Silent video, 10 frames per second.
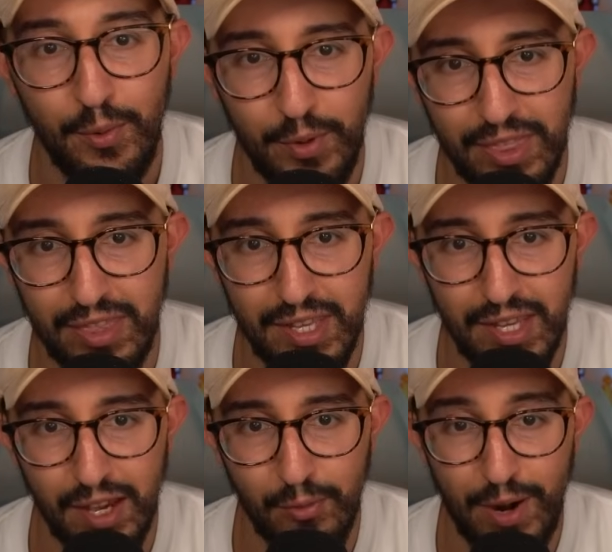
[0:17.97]
with
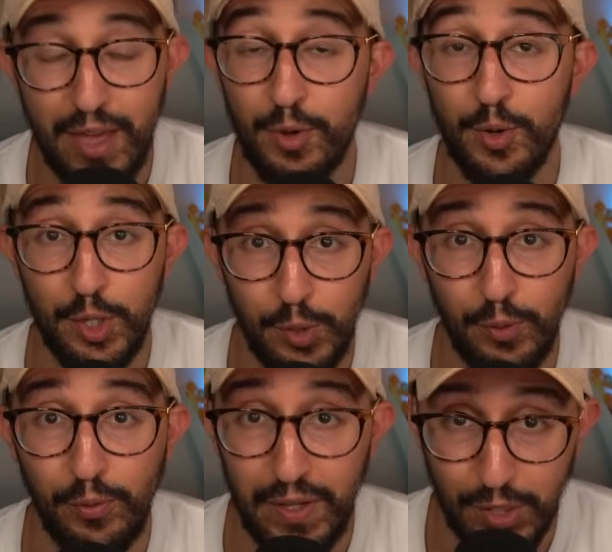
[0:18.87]
the rather
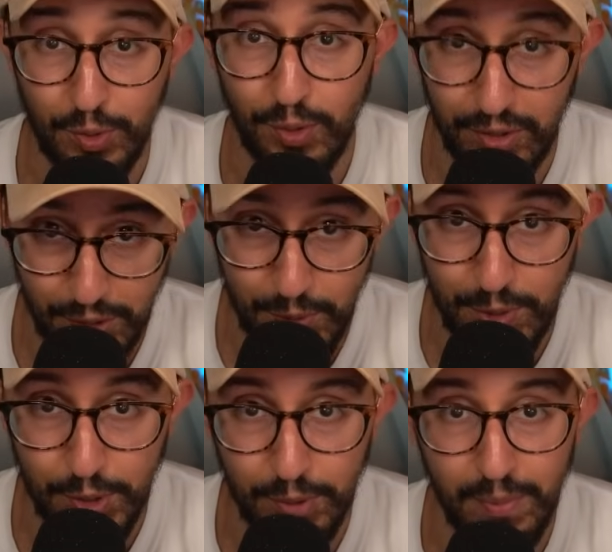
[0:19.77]
new feature on
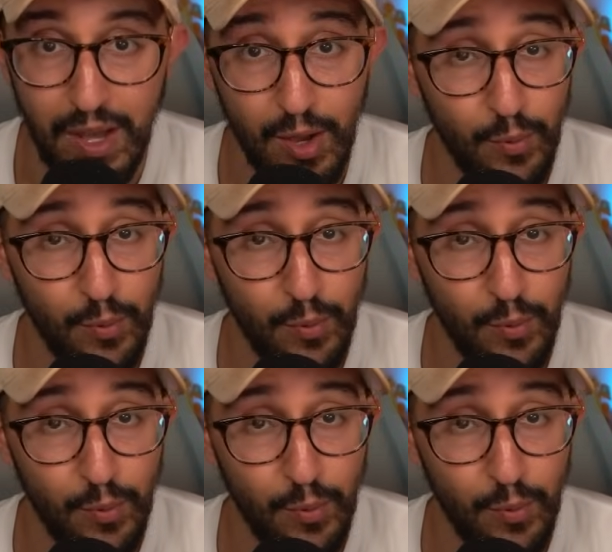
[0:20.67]
YouTube,